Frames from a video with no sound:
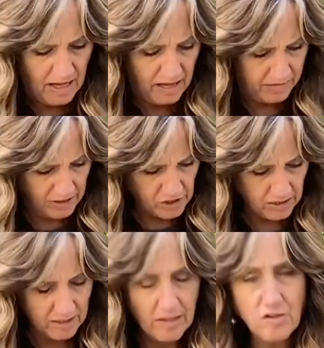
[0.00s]

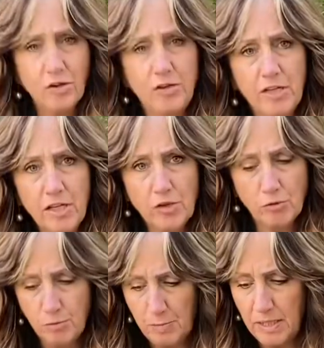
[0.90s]
eventually they start to get
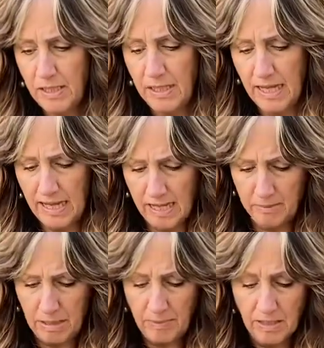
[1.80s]
droopy and
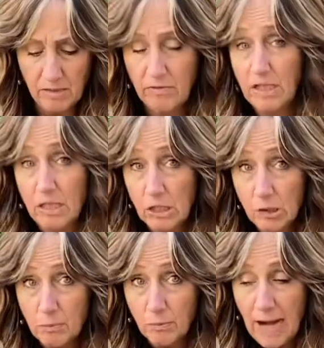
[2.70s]
maybe a little
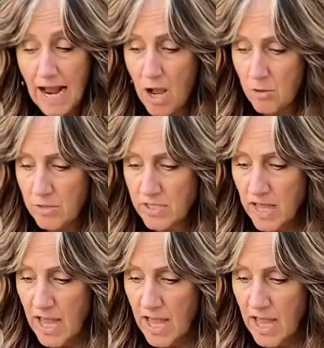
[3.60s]
browned.